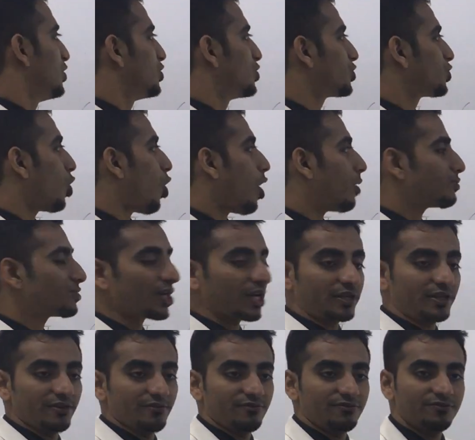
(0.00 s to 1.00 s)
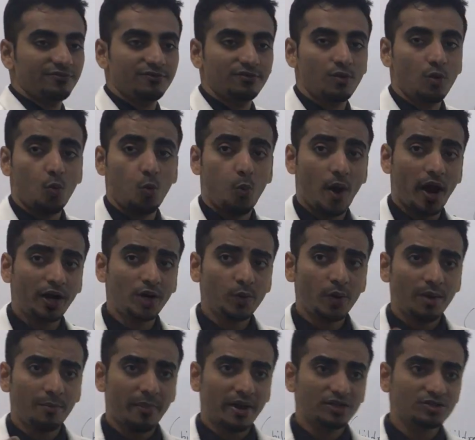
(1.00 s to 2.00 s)
So, objective. Where
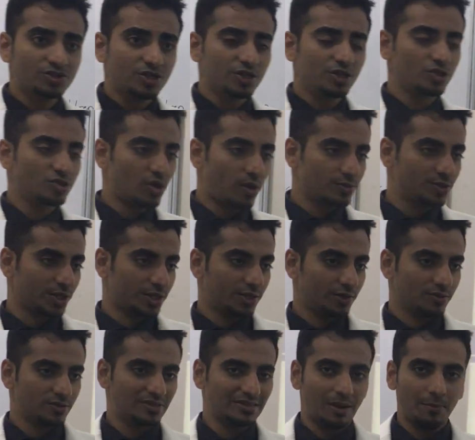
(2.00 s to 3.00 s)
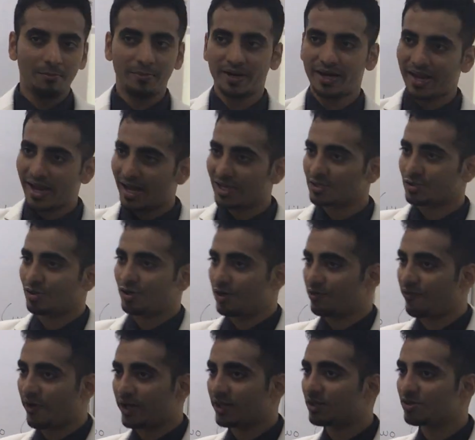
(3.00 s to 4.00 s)
do I mention this objective? Somebody has to
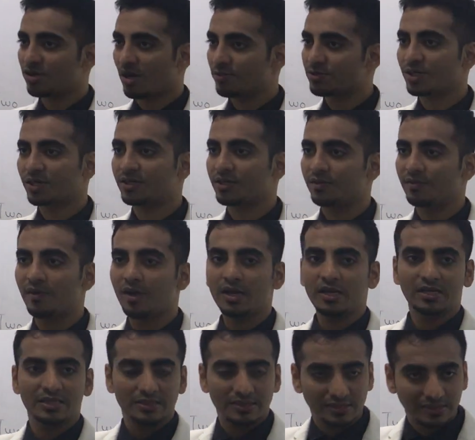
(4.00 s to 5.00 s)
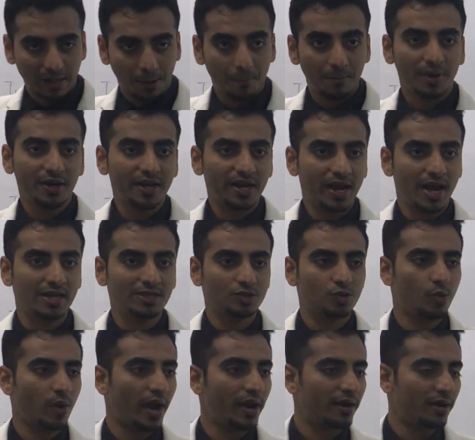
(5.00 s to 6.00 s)
define this objective, somebody has
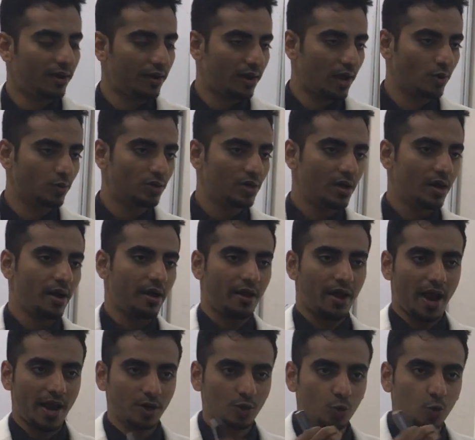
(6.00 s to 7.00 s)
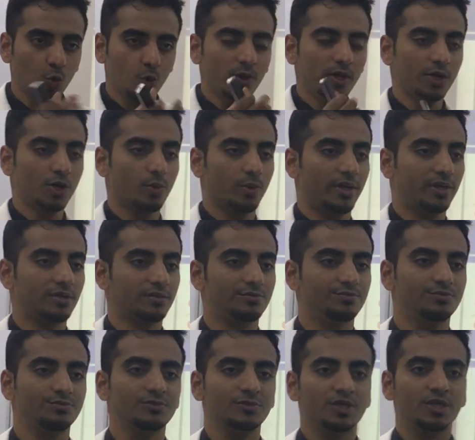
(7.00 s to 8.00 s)
to write it down, and who will do it?
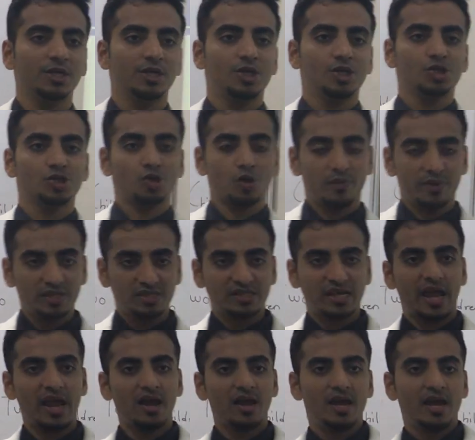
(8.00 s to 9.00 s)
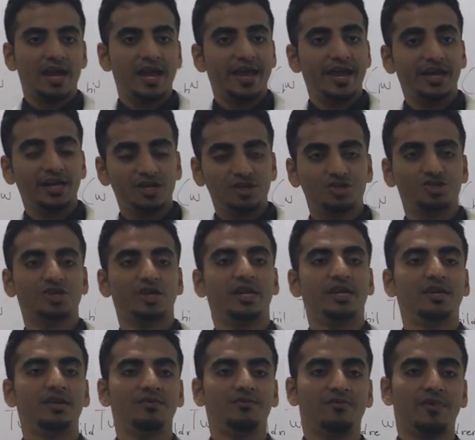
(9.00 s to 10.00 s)
So, we say
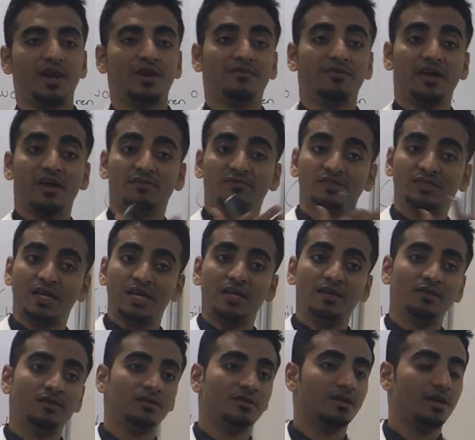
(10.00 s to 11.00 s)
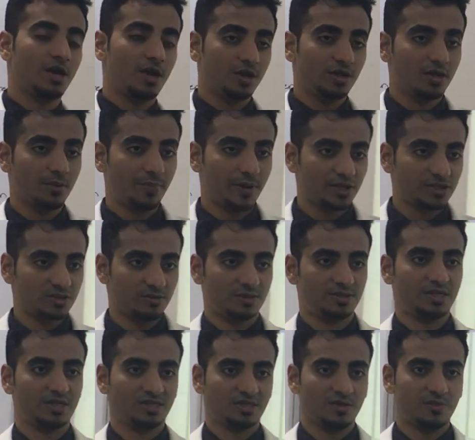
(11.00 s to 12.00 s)
initially, when we have seen at the page
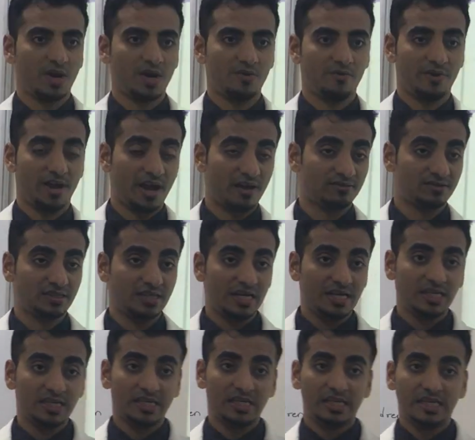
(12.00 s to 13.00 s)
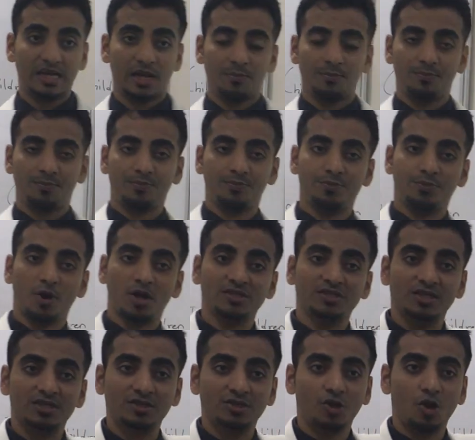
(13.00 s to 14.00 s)
number 61, we have seen a
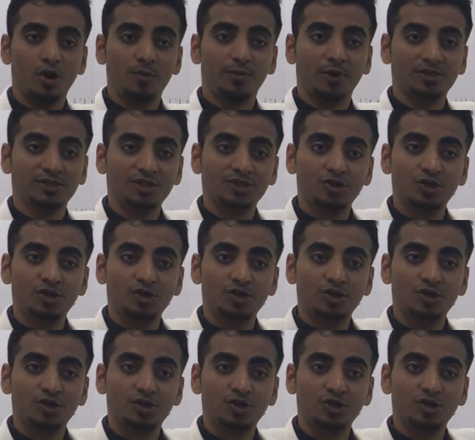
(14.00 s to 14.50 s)
process called